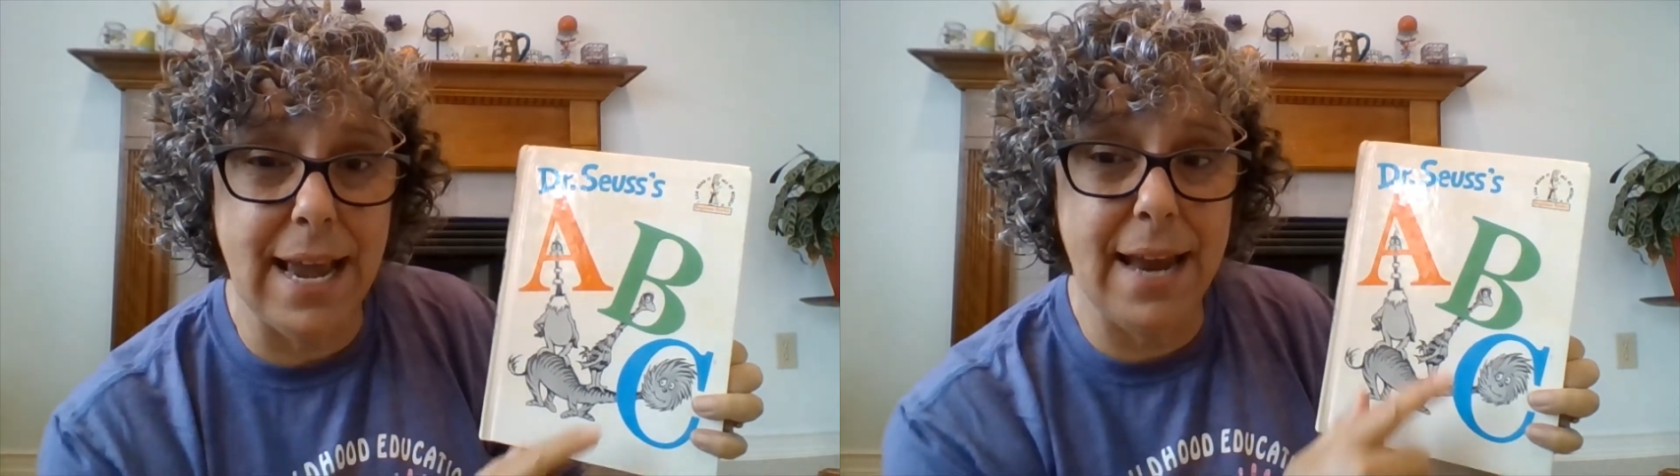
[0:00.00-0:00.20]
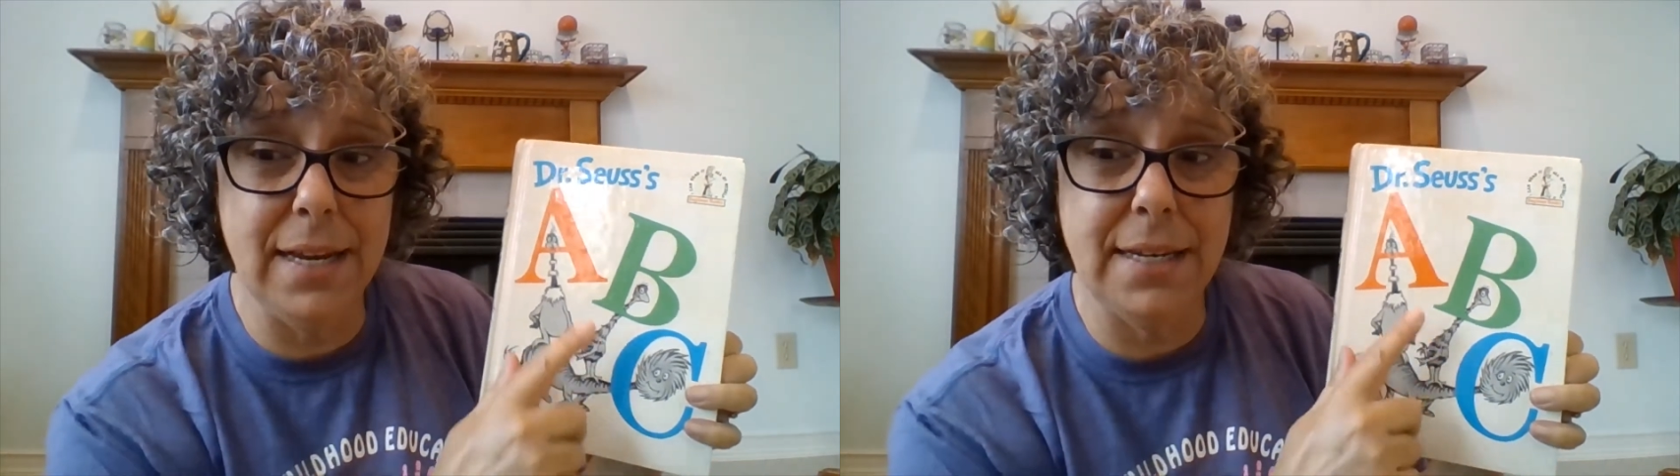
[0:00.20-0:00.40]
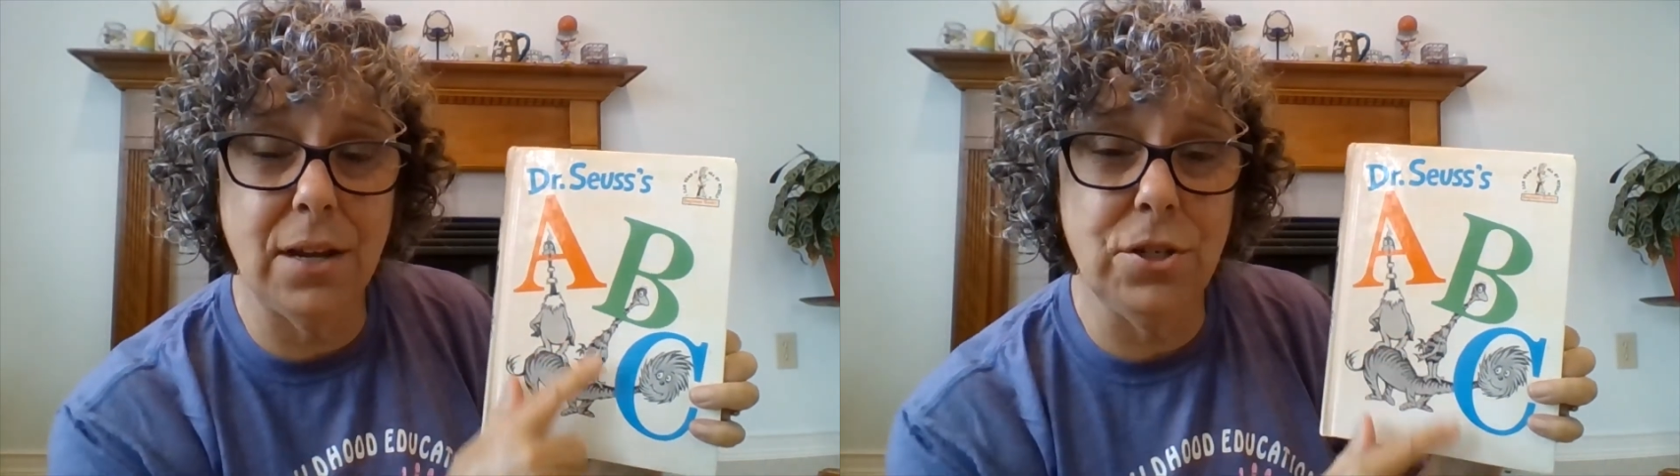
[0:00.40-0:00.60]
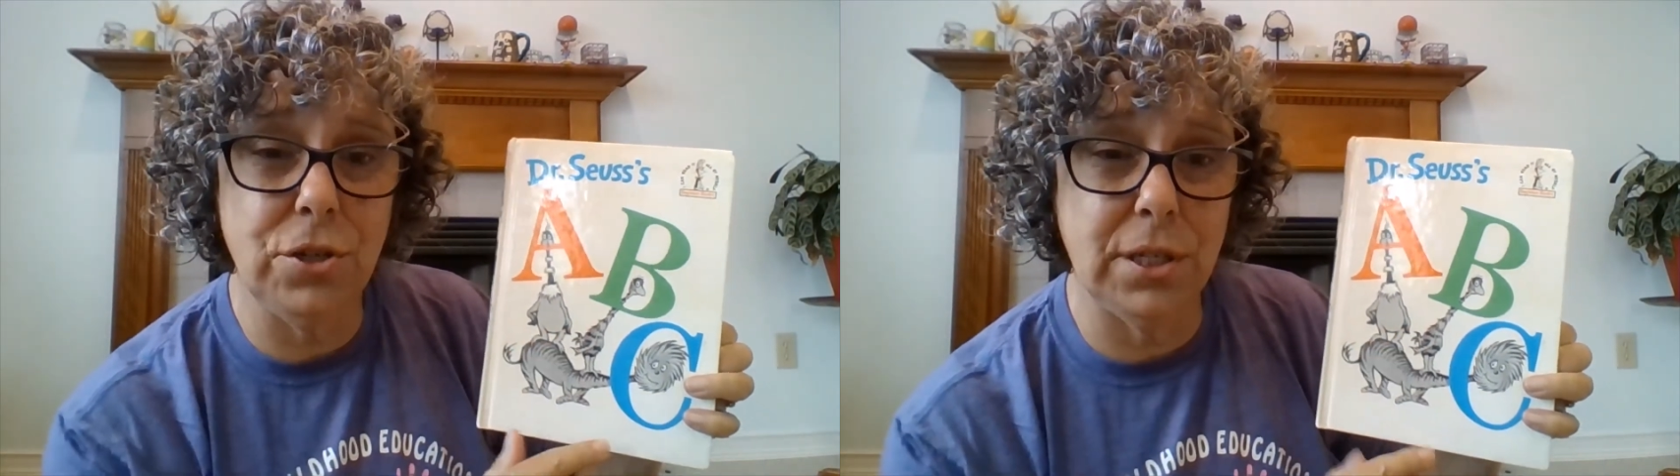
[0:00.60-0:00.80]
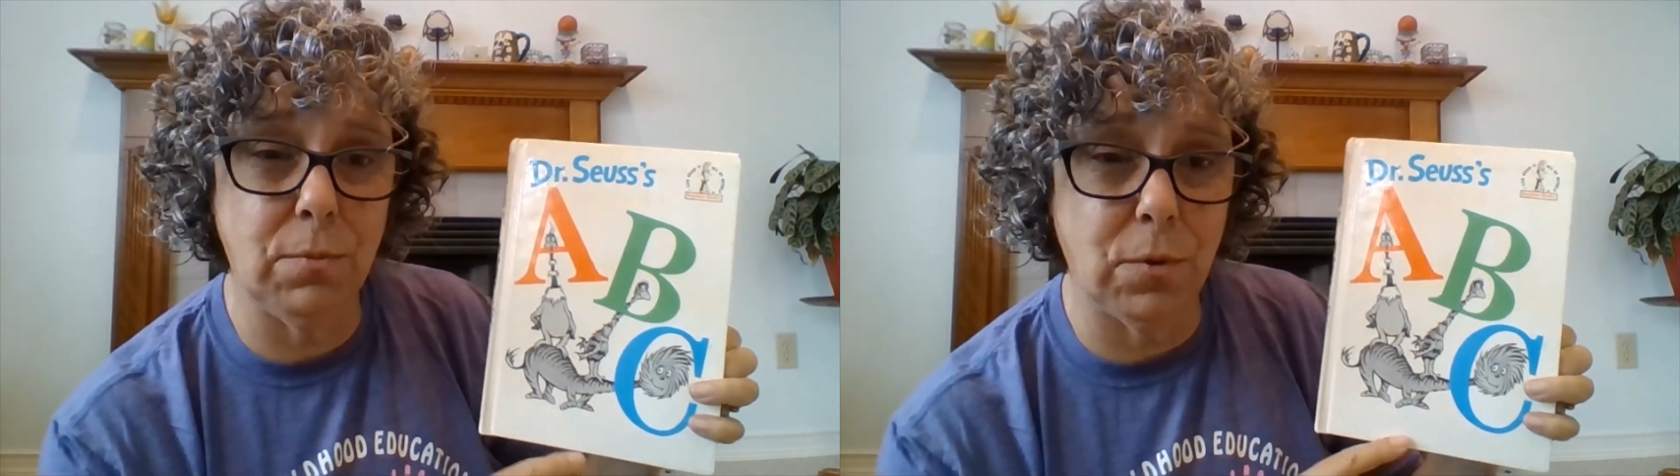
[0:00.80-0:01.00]
and it tells you
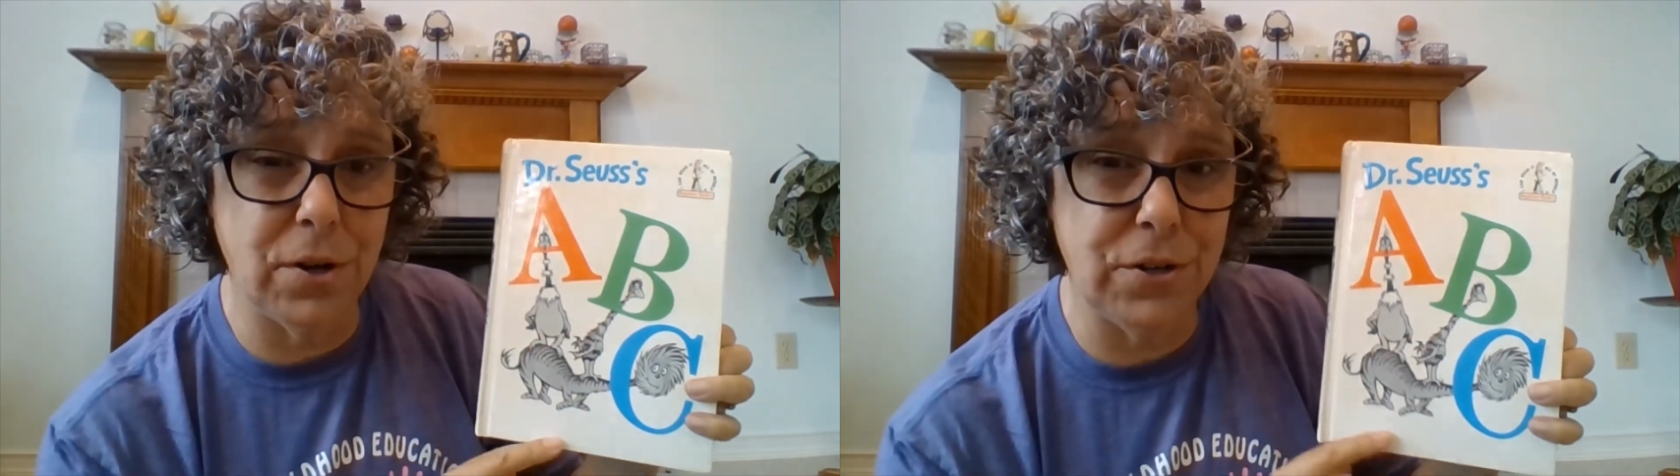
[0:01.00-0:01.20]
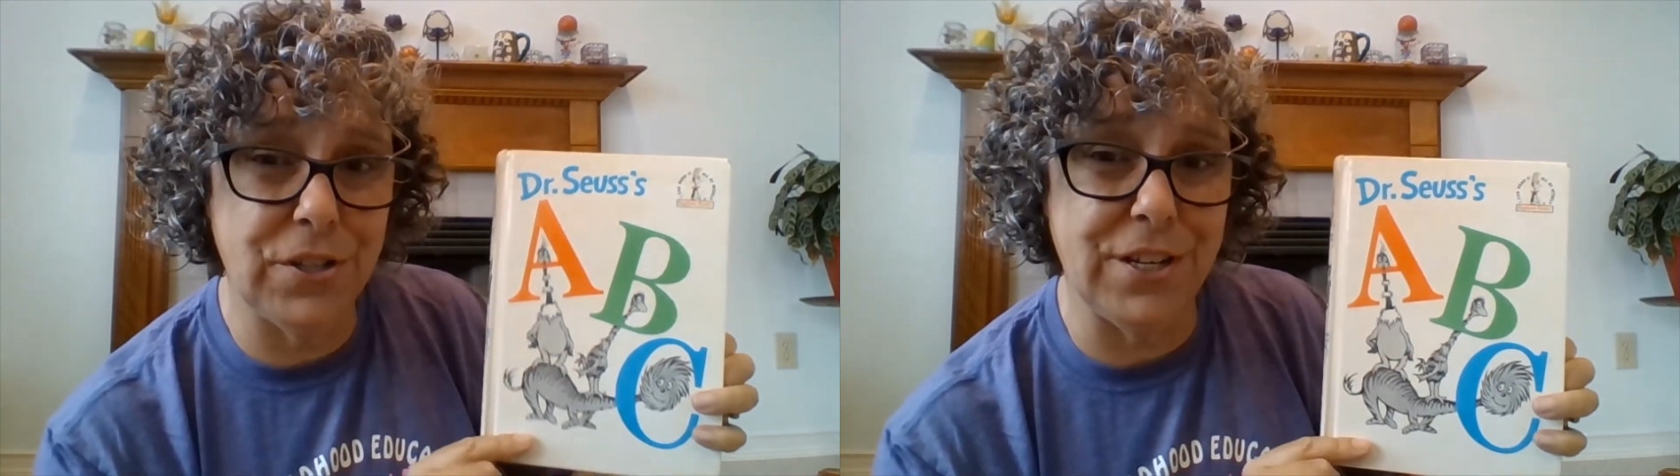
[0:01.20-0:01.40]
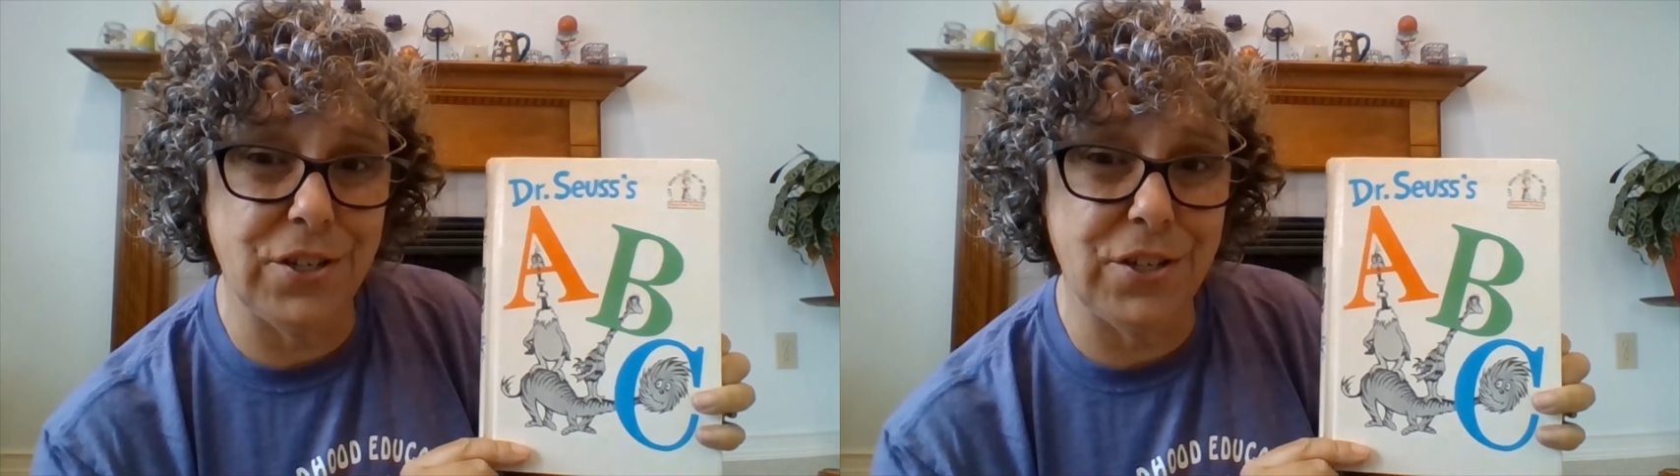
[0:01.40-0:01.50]
some words that